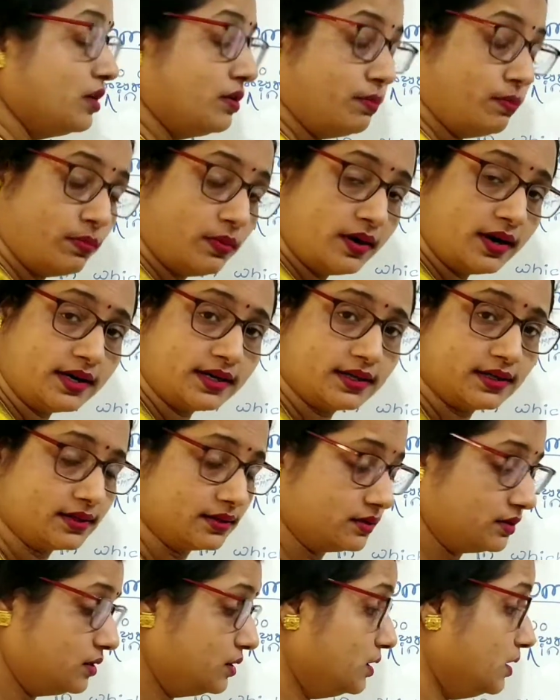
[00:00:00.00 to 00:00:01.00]
but
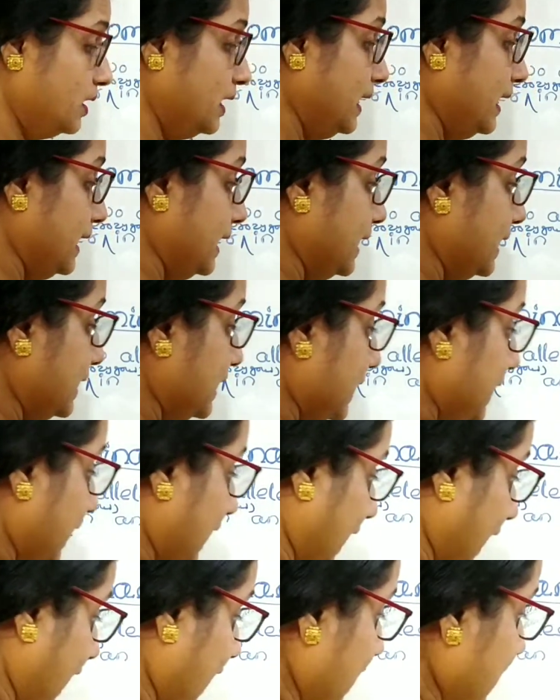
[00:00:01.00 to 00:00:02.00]
in
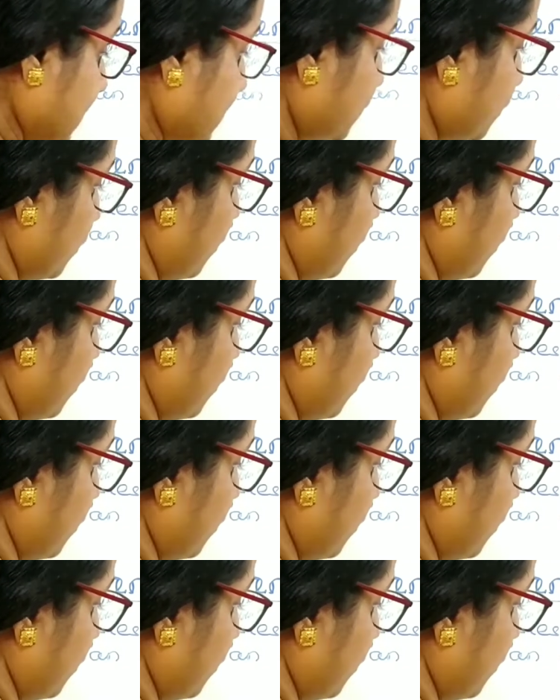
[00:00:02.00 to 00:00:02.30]
case